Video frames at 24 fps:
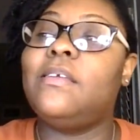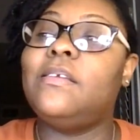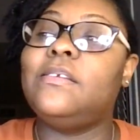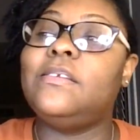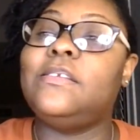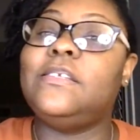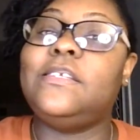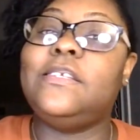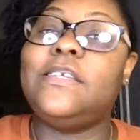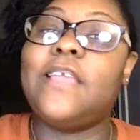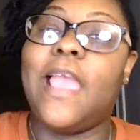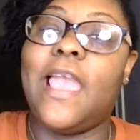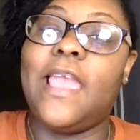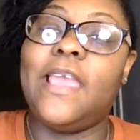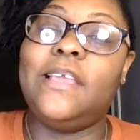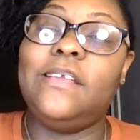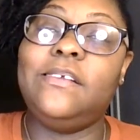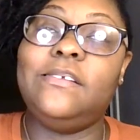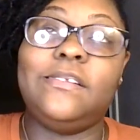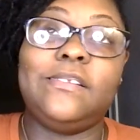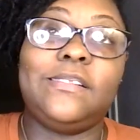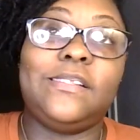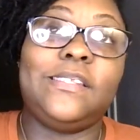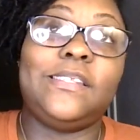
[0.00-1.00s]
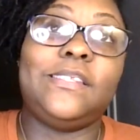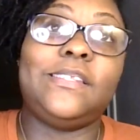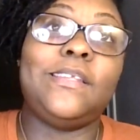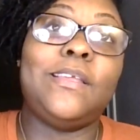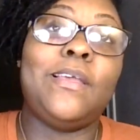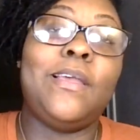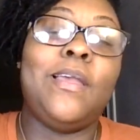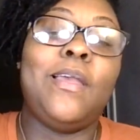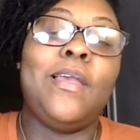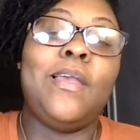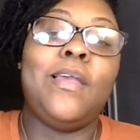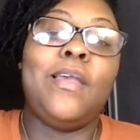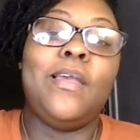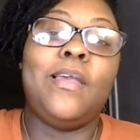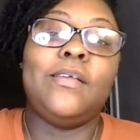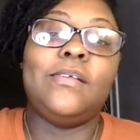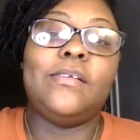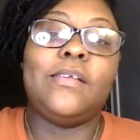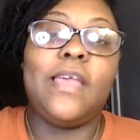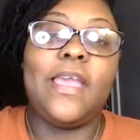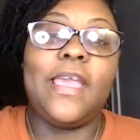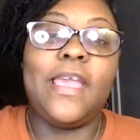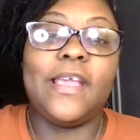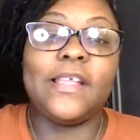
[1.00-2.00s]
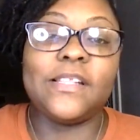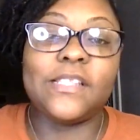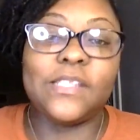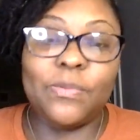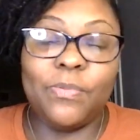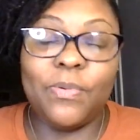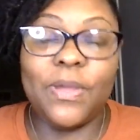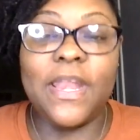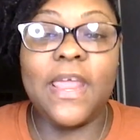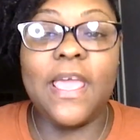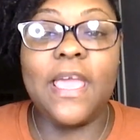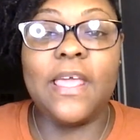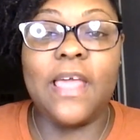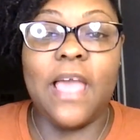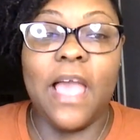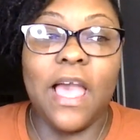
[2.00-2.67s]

yanked Antoinette